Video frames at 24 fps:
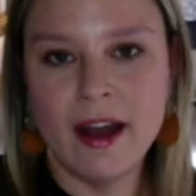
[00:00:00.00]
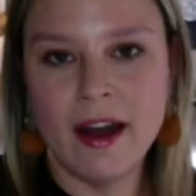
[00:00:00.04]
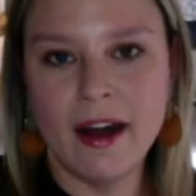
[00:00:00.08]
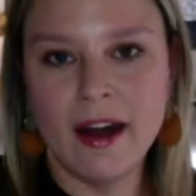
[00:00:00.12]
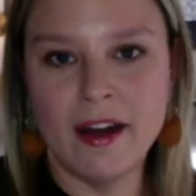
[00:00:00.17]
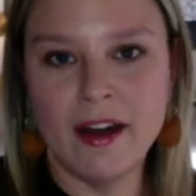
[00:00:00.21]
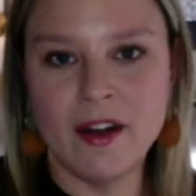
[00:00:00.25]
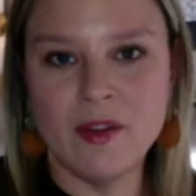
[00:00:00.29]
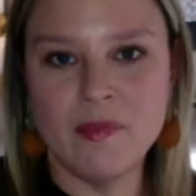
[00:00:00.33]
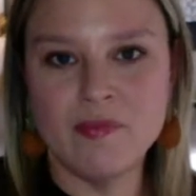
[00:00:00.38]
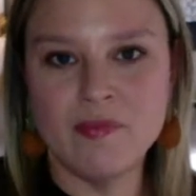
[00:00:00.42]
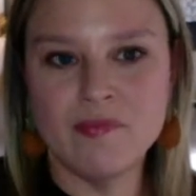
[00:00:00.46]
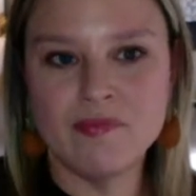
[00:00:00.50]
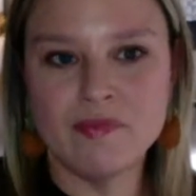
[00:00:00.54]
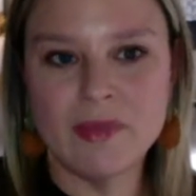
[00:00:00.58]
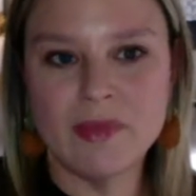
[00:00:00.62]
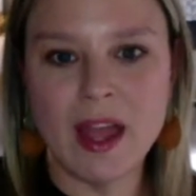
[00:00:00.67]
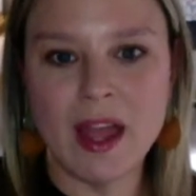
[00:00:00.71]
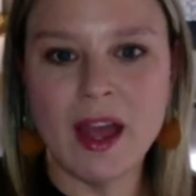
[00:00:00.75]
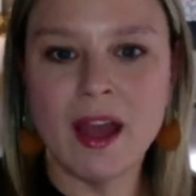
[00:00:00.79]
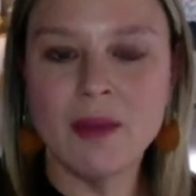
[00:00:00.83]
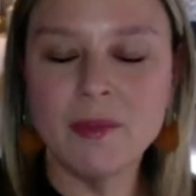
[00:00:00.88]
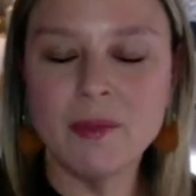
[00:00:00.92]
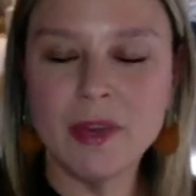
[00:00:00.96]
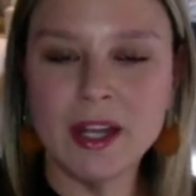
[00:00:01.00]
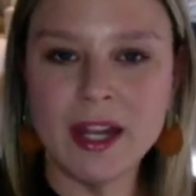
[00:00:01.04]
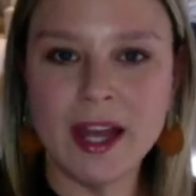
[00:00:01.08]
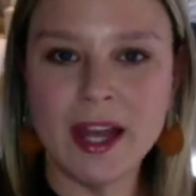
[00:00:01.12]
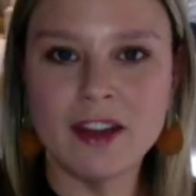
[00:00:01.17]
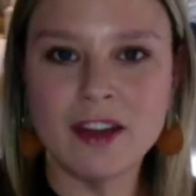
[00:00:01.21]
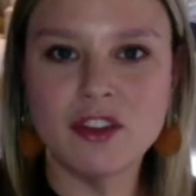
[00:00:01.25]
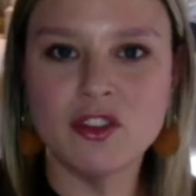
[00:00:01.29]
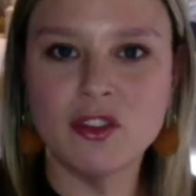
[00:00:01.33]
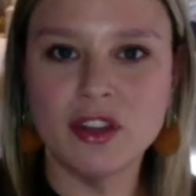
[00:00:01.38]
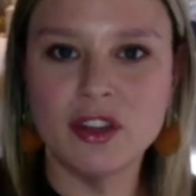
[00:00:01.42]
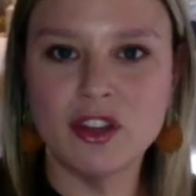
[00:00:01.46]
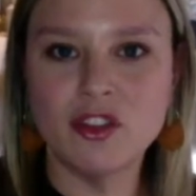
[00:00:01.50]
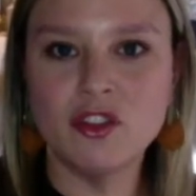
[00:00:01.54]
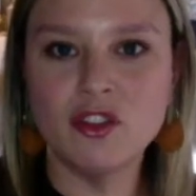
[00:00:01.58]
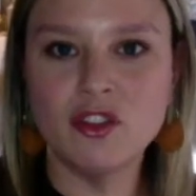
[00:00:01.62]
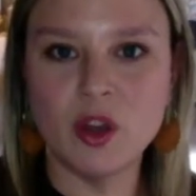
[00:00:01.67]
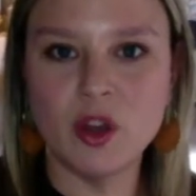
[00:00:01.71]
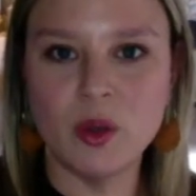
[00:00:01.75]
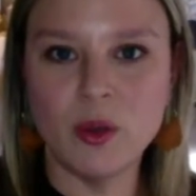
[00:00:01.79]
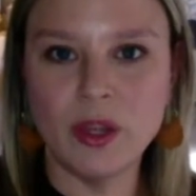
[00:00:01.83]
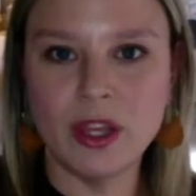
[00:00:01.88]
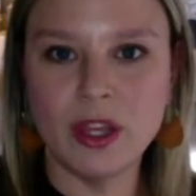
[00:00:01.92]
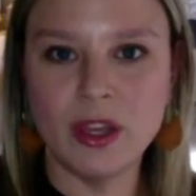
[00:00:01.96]
I'm going to actually
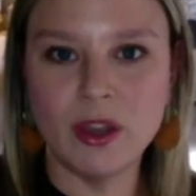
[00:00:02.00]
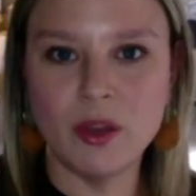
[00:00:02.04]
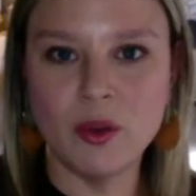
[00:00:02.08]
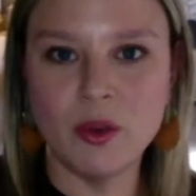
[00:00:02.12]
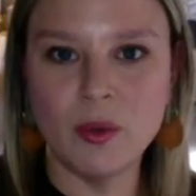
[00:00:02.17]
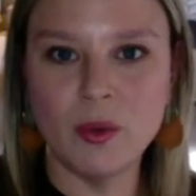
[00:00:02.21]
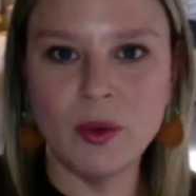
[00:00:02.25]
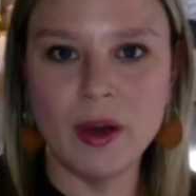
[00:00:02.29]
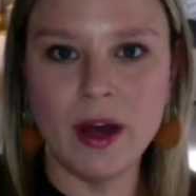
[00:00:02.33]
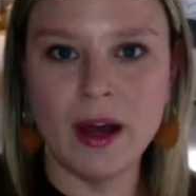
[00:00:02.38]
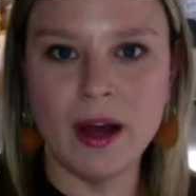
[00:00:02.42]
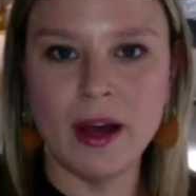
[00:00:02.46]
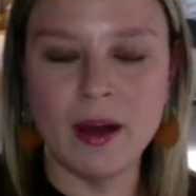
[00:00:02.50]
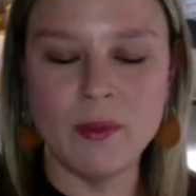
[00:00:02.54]
show you